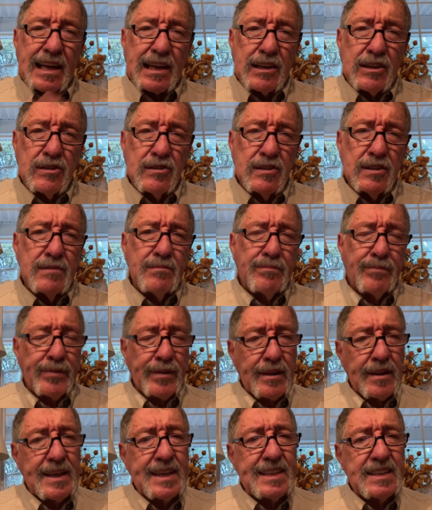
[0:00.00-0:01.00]
good
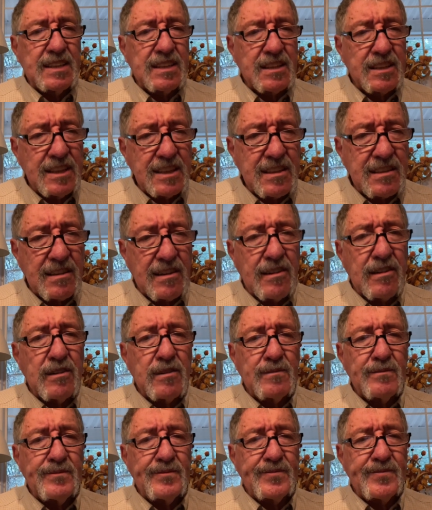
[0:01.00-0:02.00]
place to
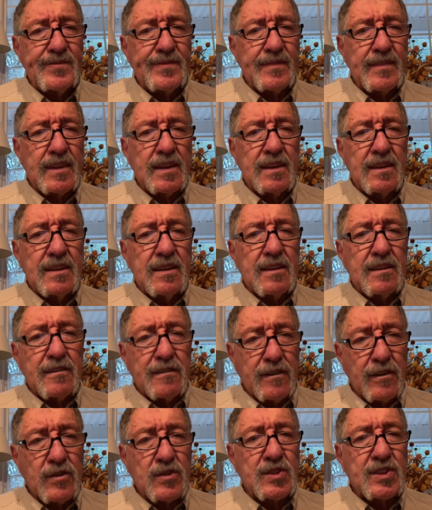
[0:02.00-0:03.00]
turn,
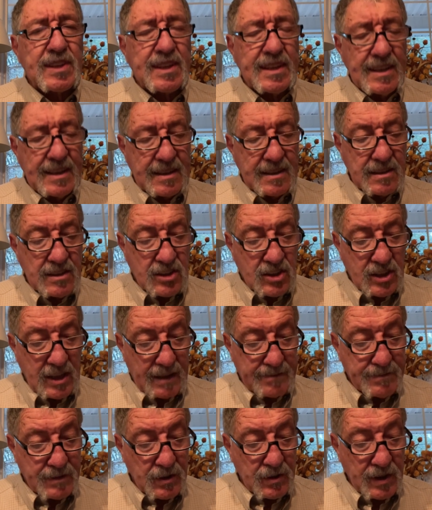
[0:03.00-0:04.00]
1 Kings
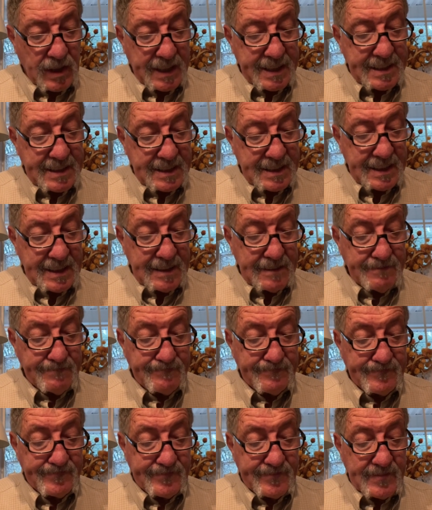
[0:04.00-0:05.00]
chapter 19,
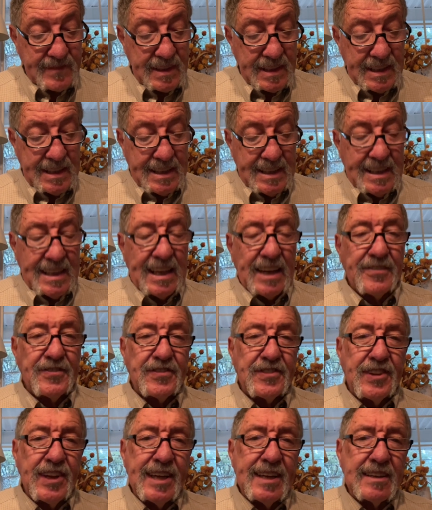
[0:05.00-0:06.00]

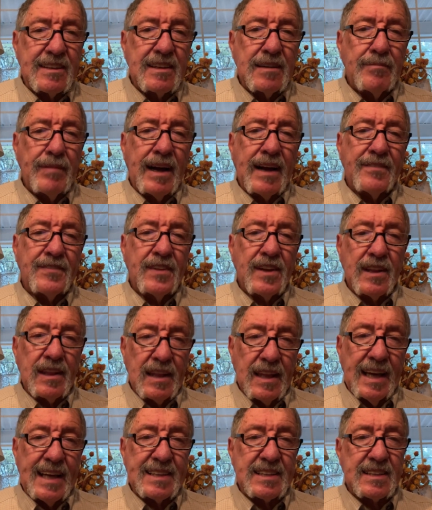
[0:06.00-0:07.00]
and think about the
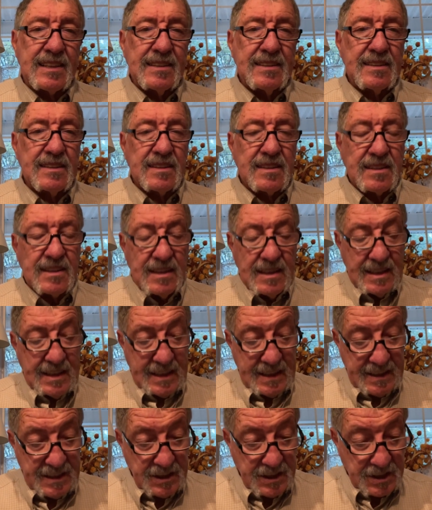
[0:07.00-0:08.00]
lessons
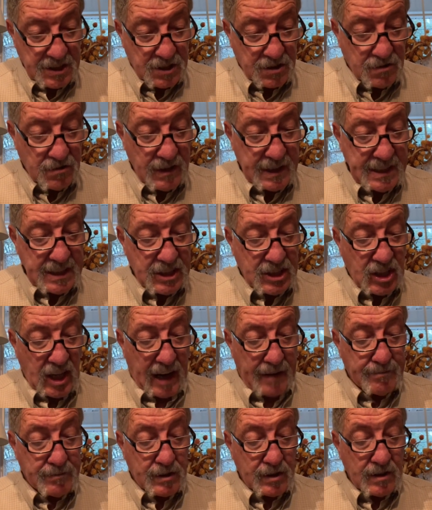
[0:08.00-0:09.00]
in this great
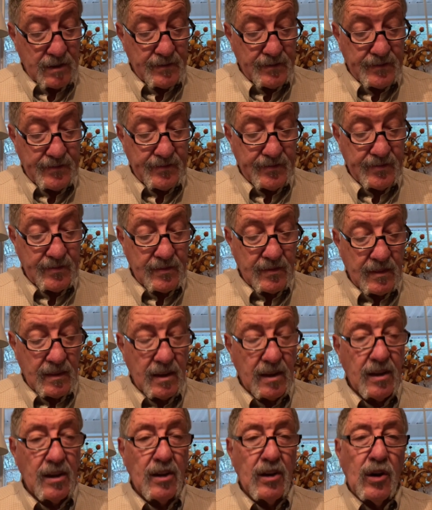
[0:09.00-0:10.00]
chapter.
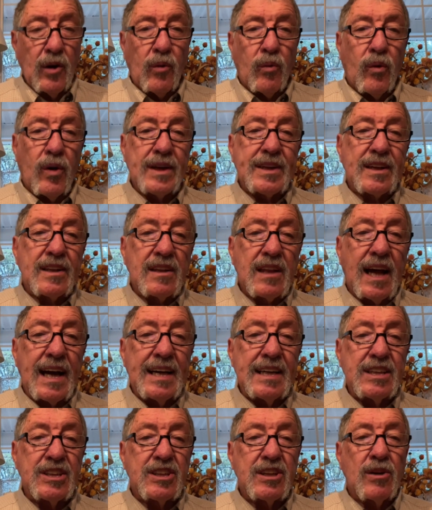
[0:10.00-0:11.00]
What
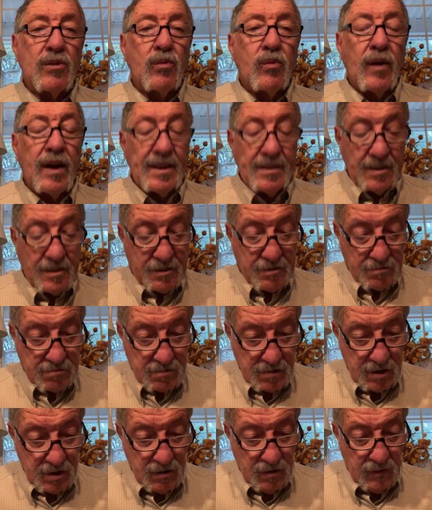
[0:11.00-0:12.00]
Elisha went
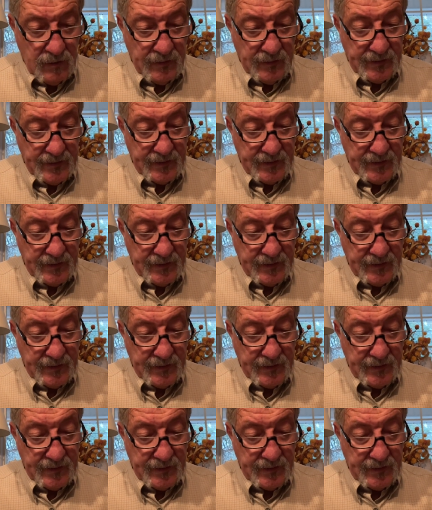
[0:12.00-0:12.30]
through